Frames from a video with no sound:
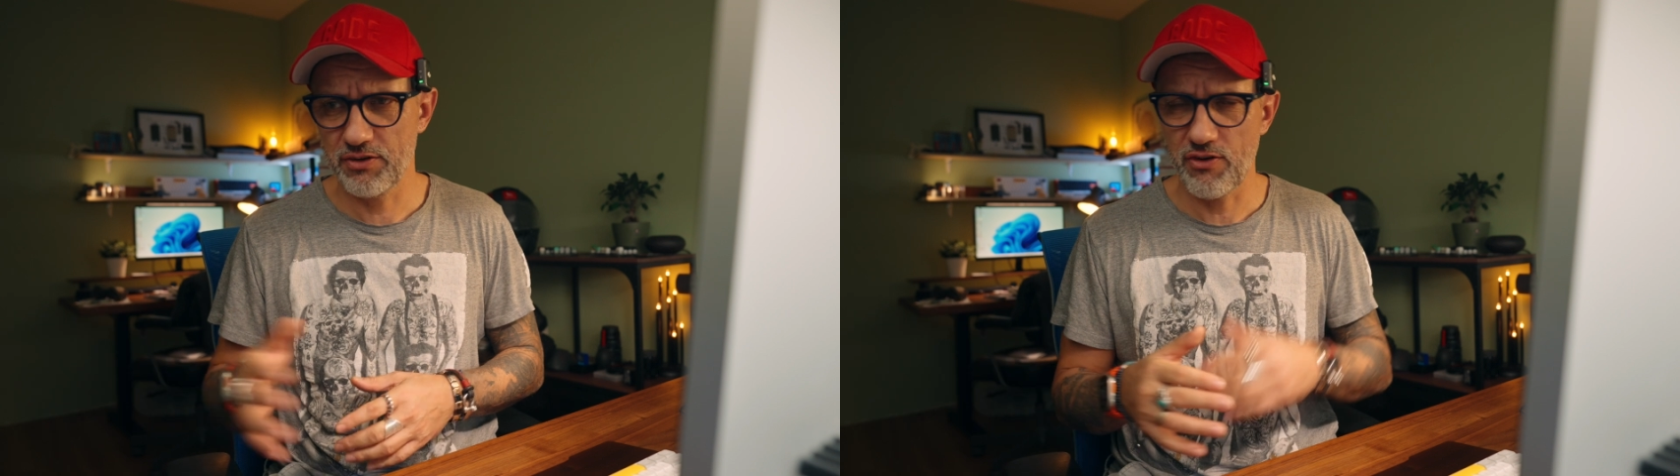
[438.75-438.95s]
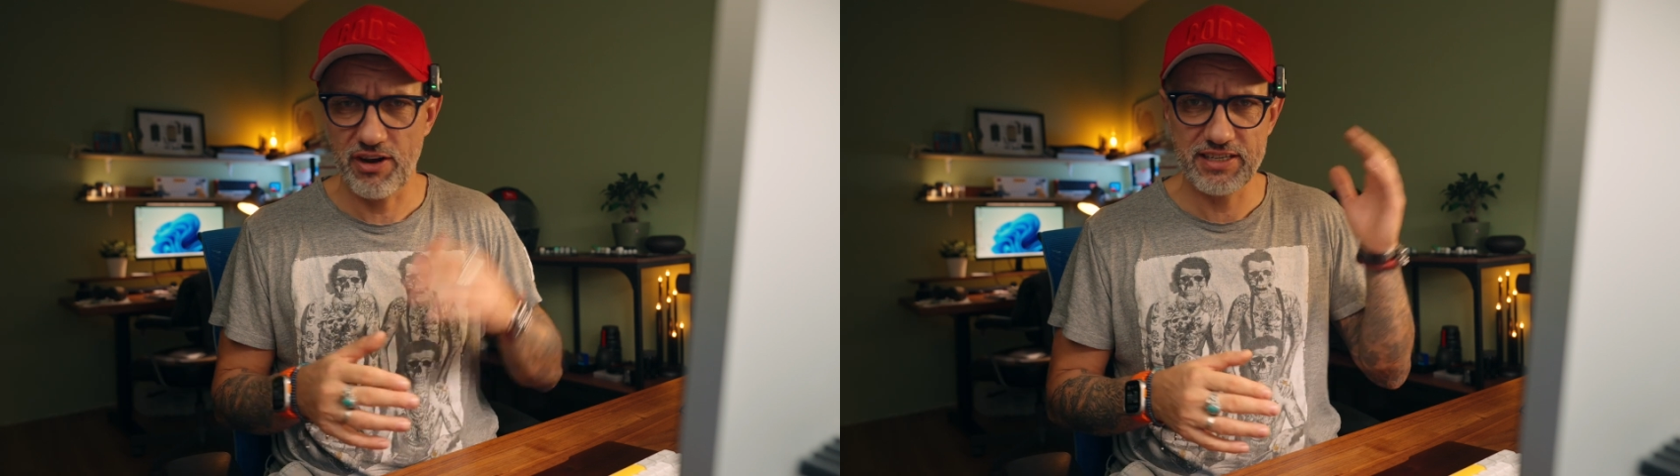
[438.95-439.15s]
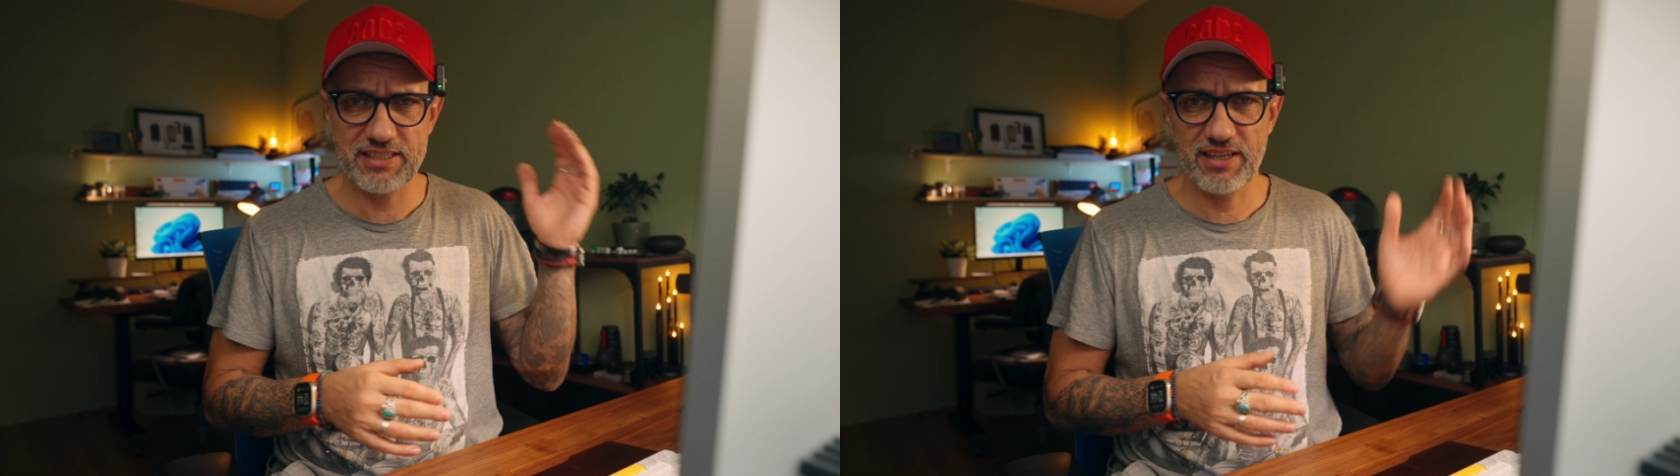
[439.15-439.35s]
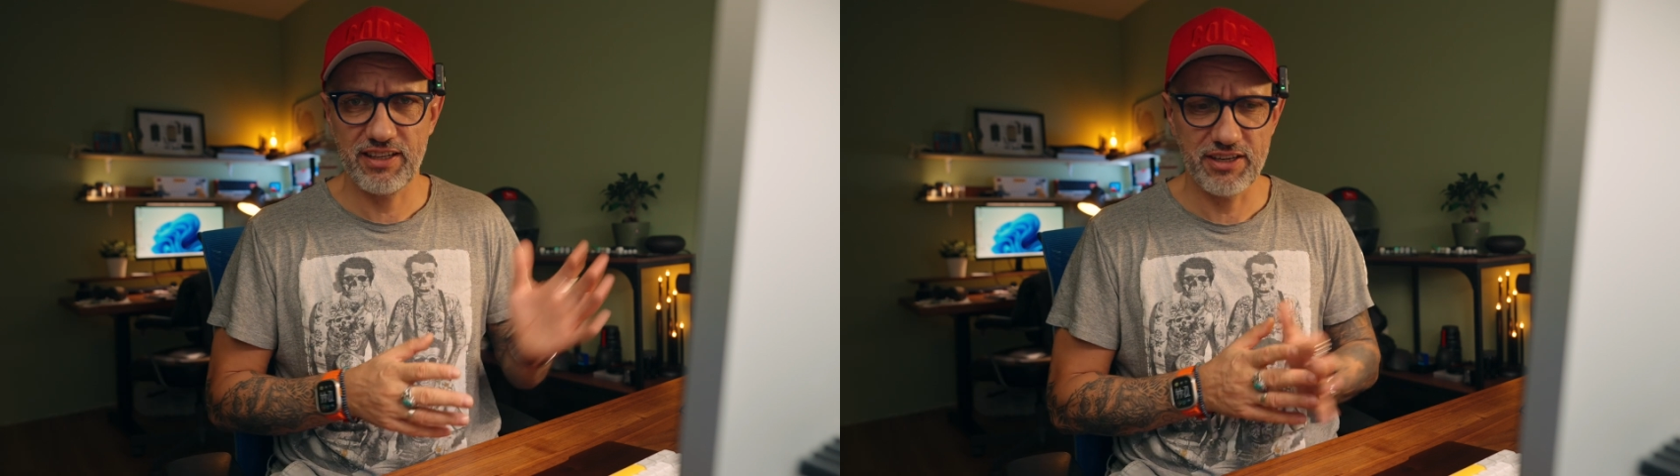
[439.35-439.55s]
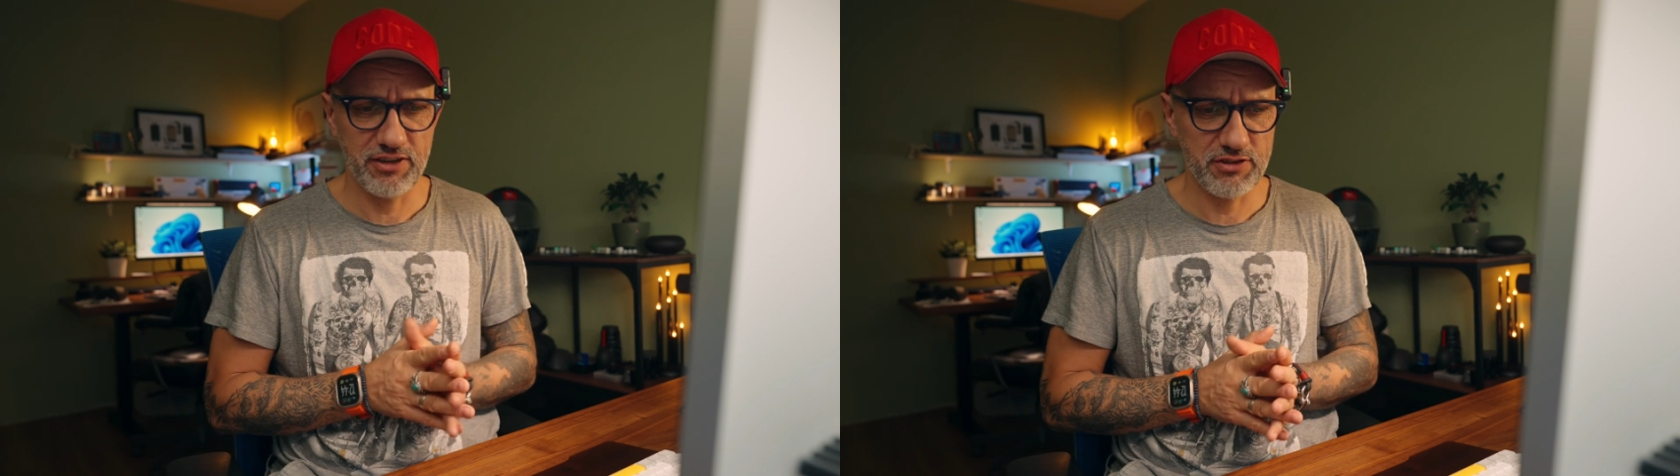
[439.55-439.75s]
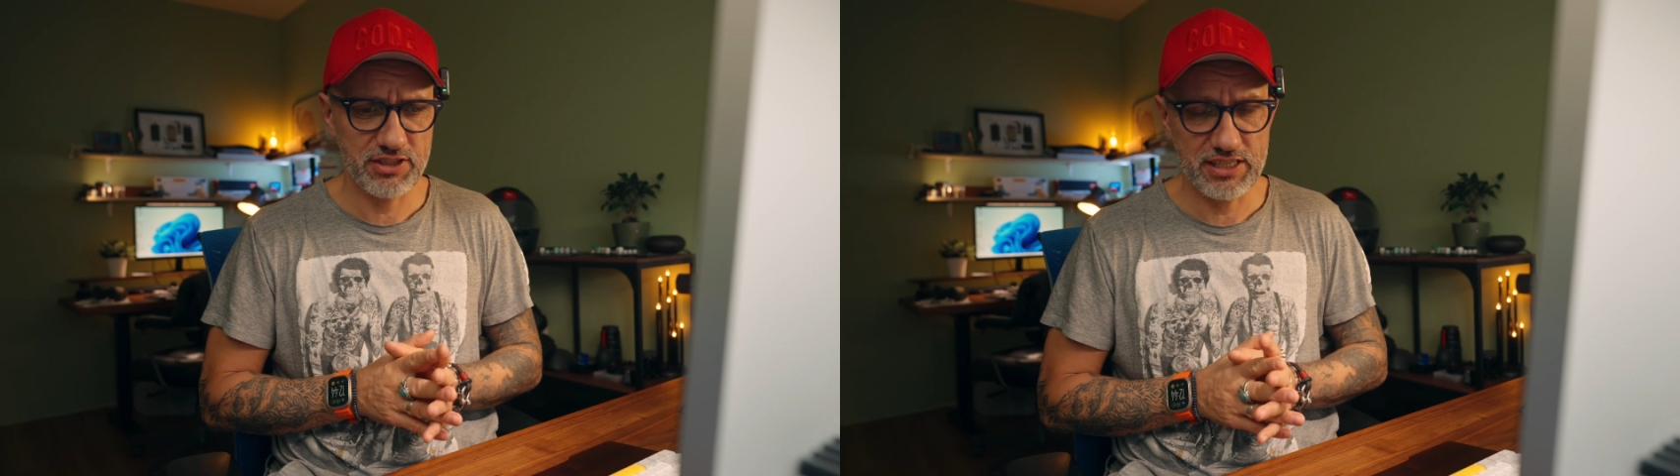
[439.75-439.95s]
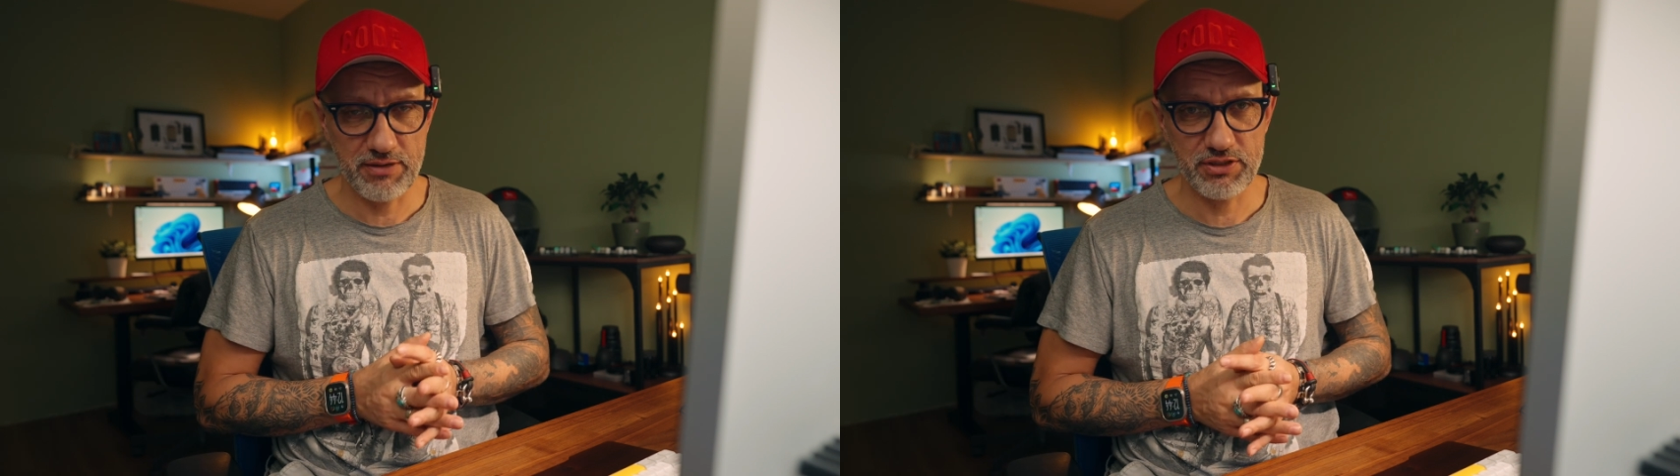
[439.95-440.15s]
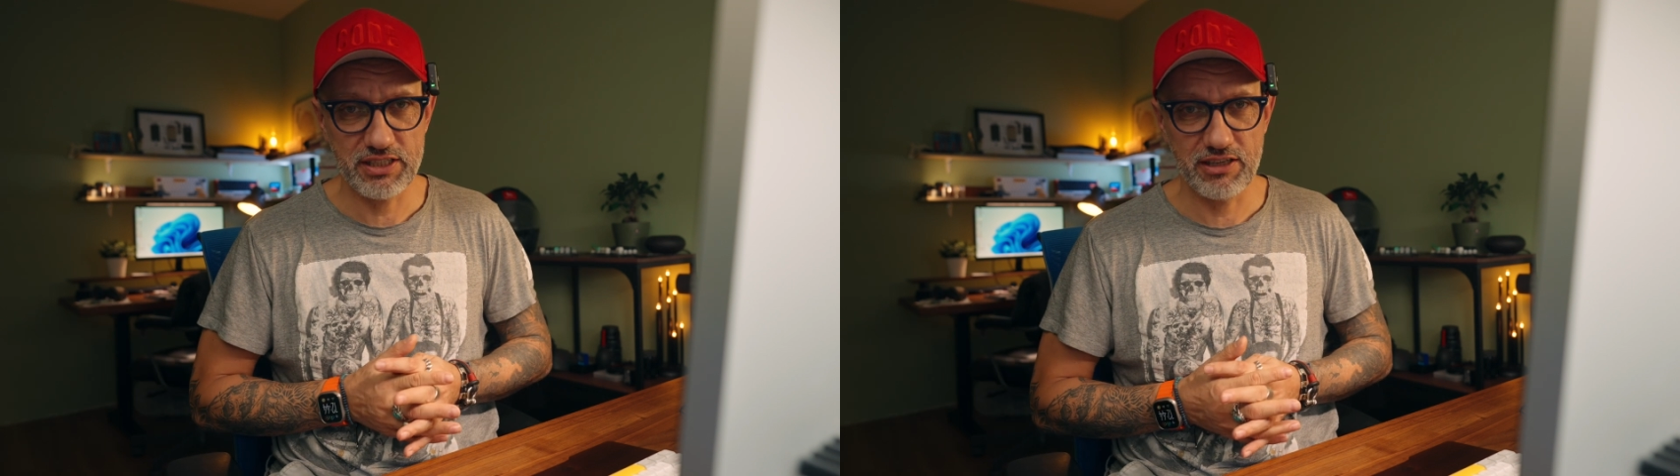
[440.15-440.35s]
to raise salary or
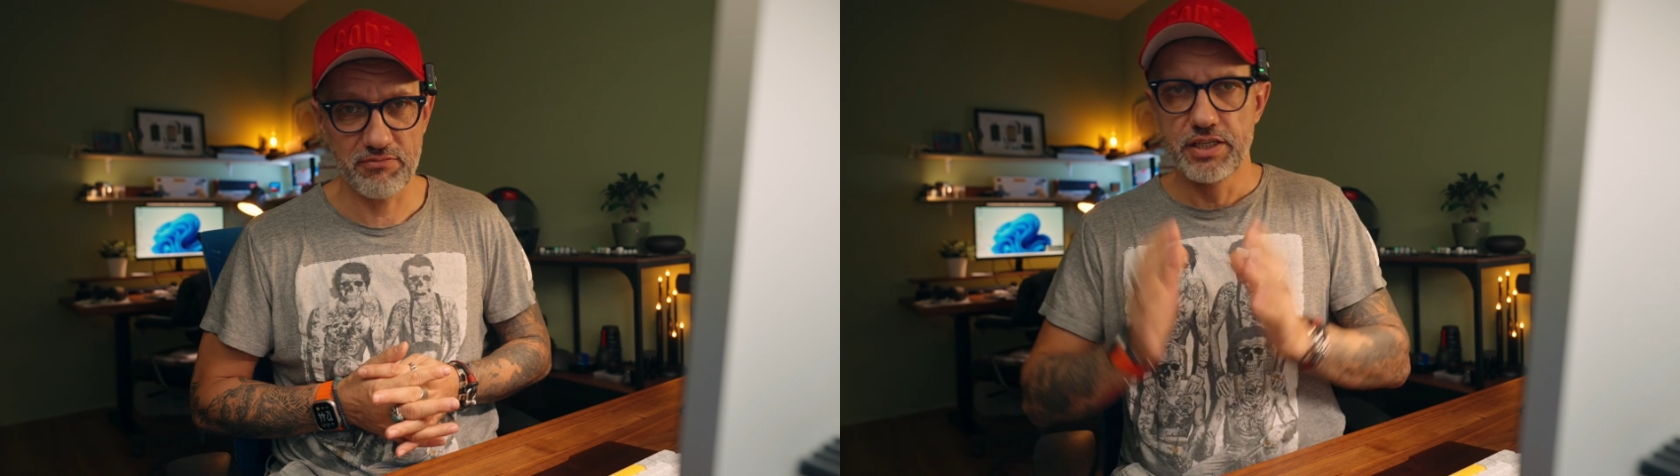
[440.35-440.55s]
something.